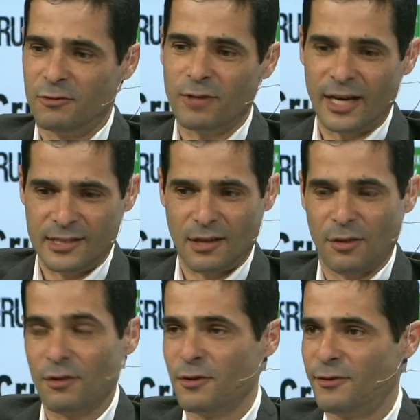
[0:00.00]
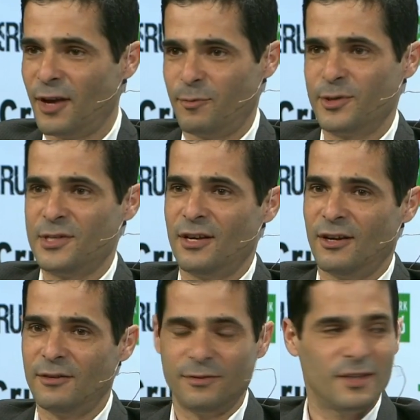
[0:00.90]
rides at 35%
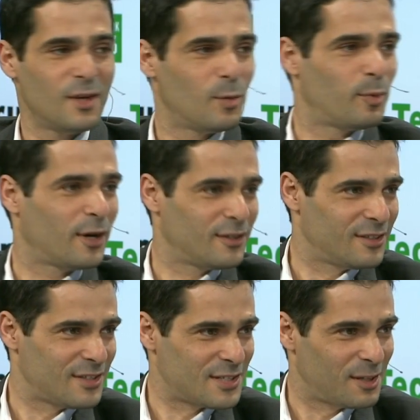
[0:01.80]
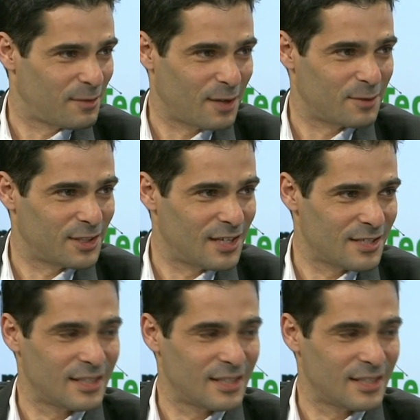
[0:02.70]
off pardon the self-advertising.